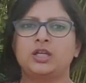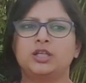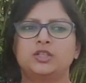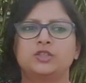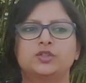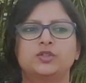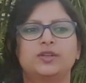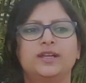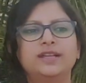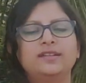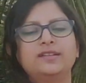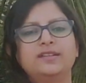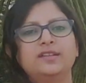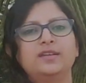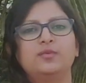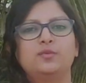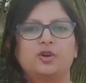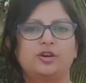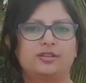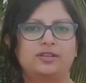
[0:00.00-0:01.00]
So let's see
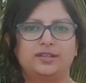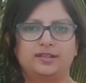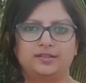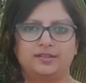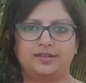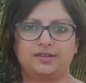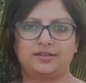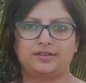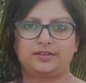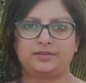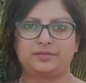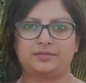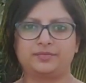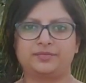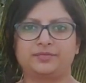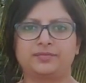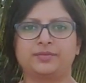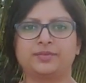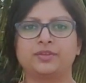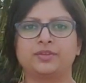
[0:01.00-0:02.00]
what these are.
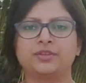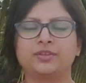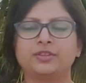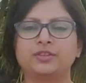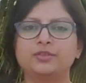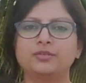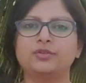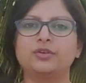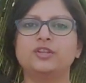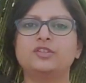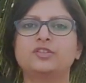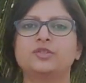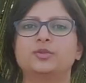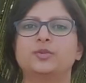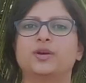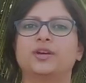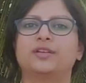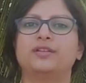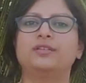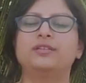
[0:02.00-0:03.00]
The first
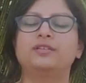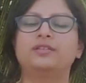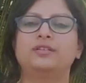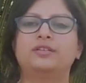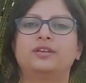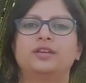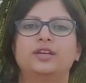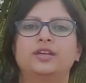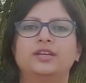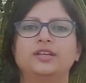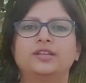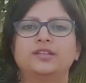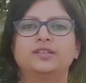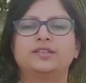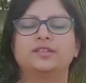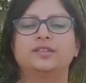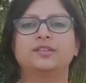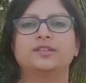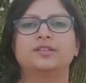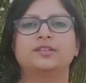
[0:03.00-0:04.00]
one
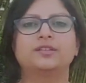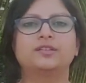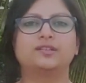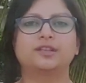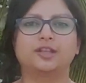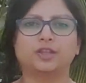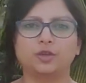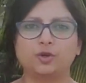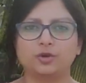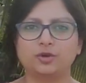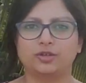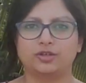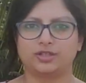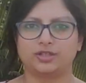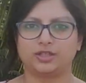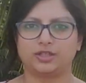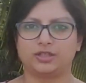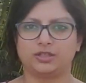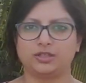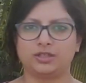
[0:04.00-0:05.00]
is
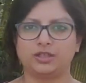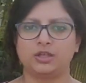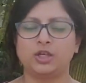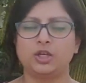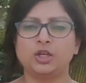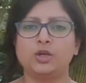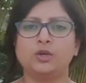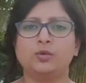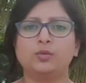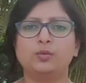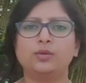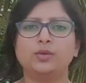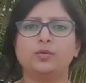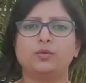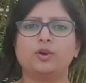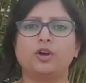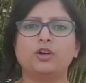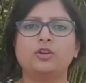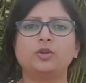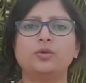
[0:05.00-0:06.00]
security. We
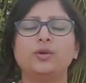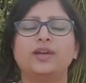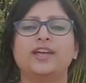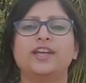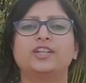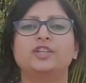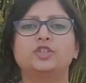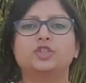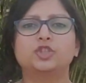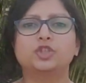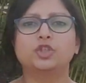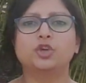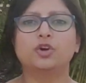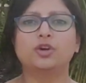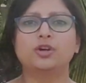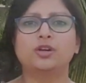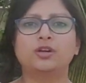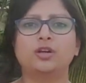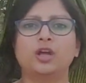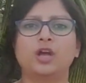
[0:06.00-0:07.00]
want to
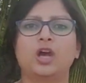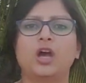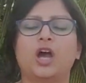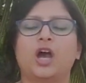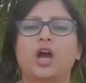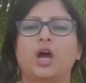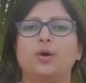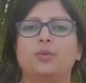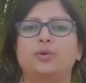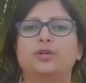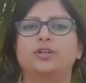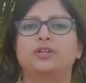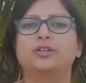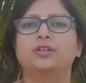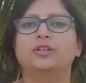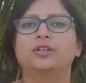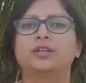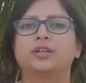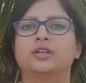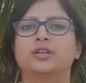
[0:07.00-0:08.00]
ensure our
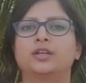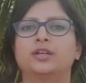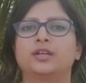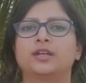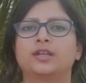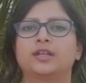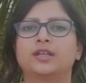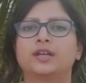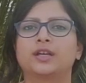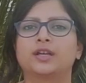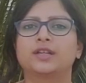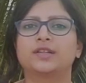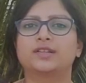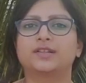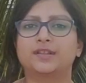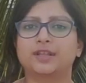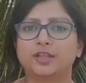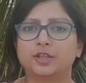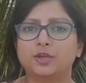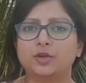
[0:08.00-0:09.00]

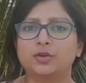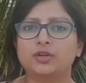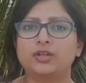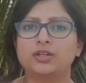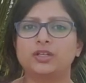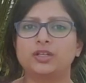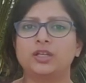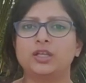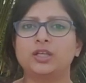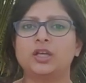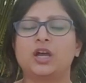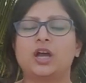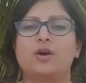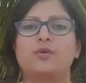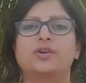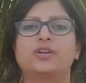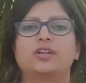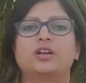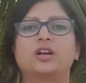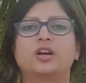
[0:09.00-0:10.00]
security,
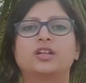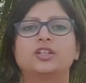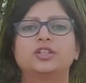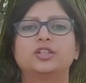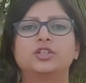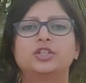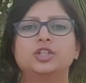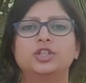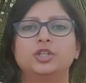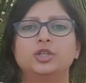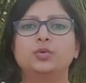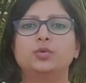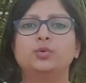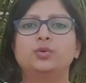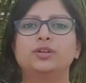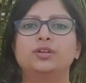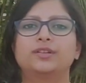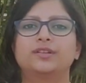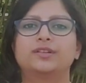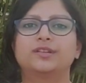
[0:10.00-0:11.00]
our
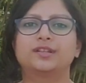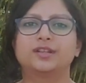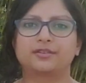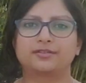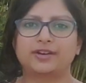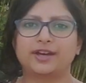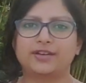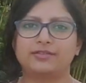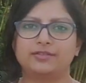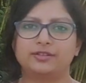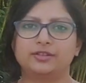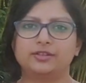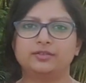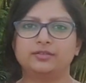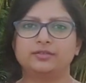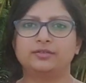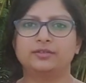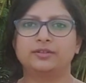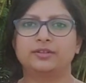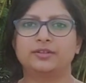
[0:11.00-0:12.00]
continued survival,
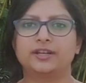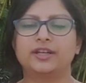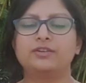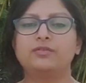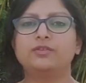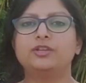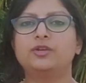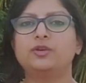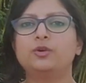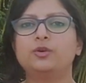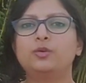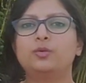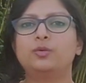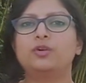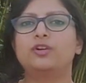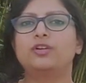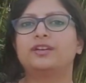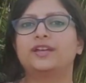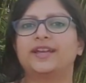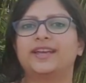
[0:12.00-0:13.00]
right? We don't
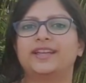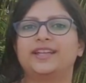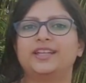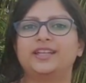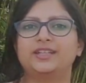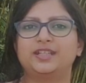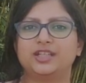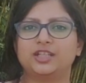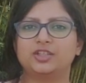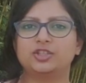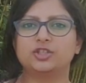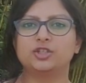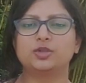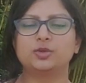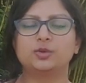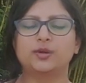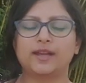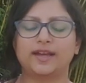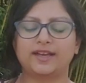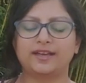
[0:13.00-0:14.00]
want any danger
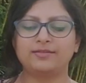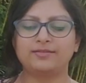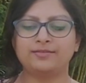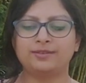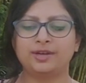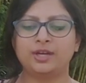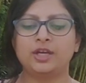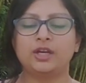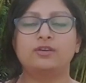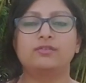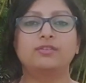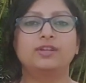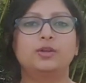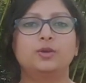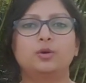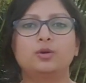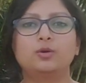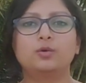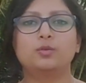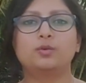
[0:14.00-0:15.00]
to life. We
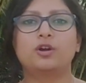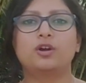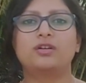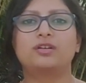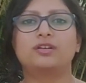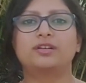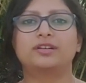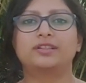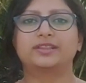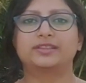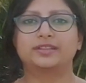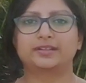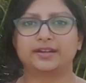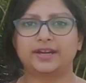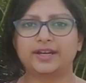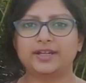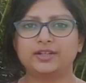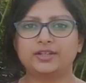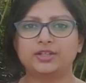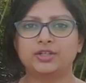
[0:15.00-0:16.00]
don't want a
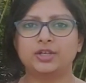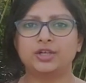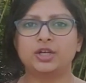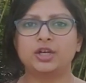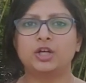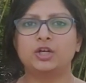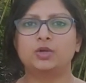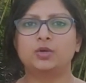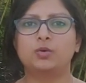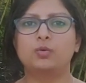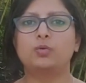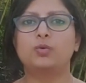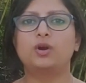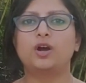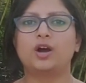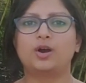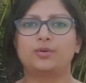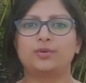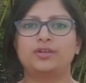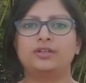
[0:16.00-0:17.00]
threat to
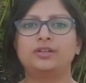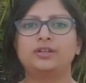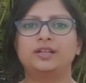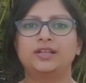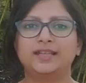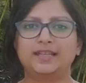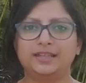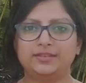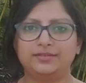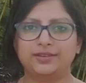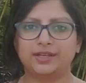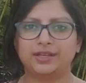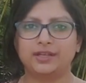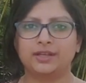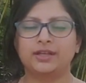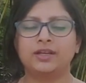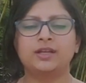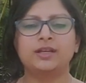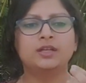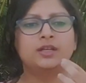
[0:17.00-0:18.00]
our living.
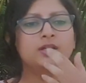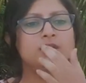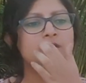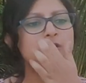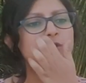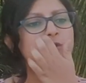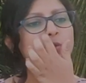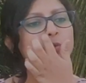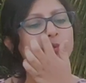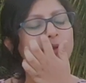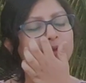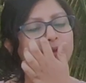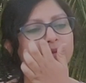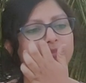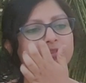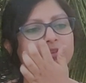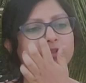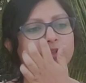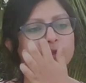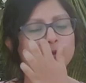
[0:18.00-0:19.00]
So
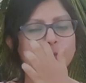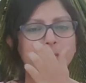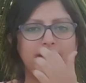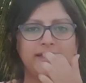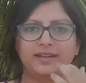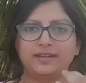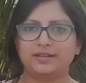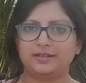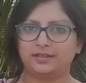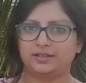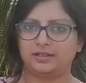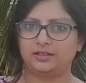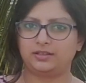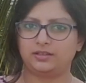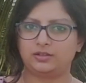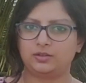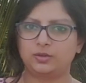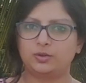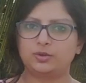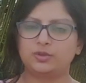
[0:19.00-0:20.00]
whenever humanity
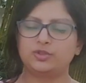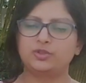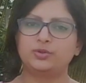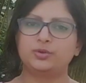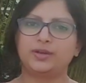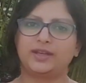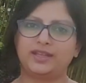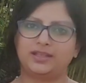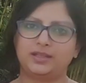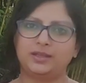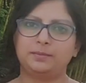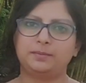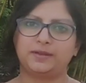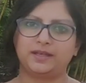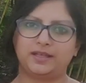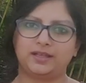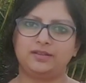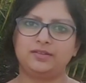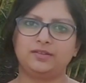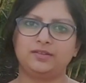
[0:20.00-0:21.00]
goes to any
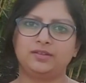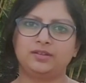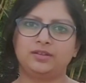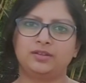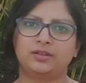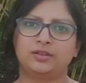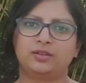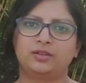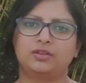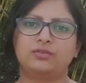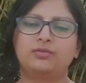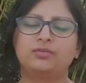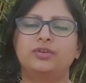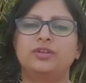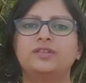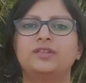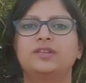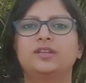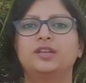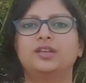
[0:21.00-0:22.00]
place, the
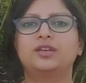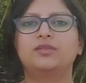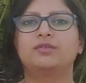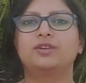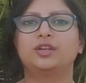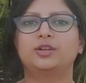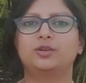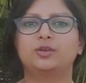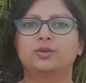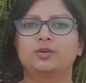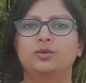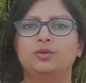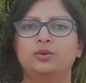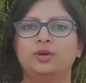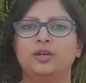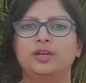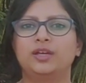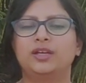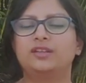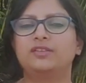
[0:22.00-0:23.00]
first thing we do
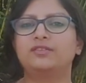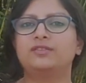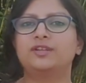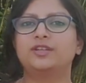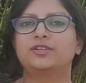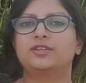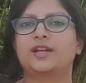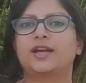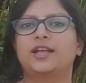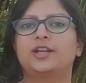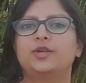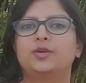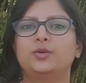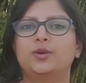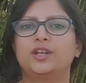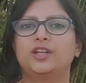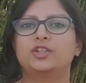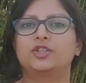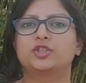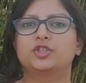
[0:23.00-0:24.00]
is we try to
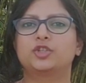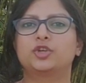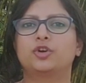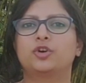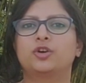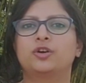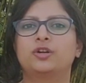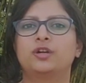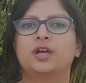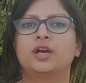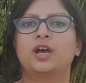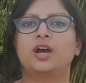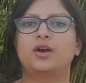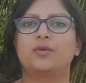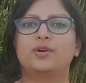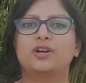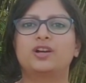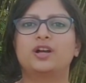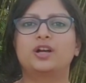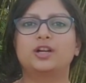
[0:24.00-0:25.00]
ensure
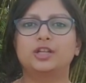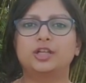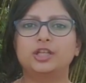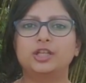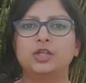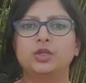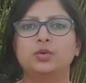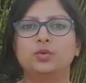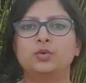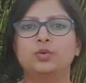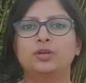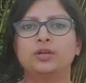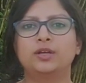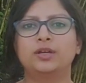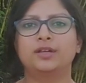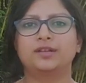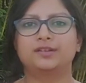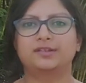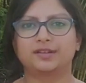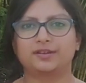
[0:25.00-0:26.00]
our continued
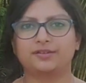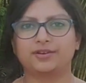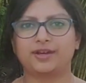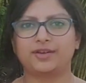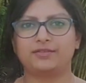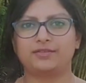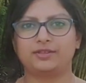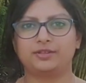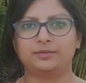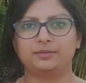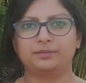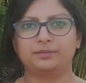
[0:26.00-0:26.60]
survival.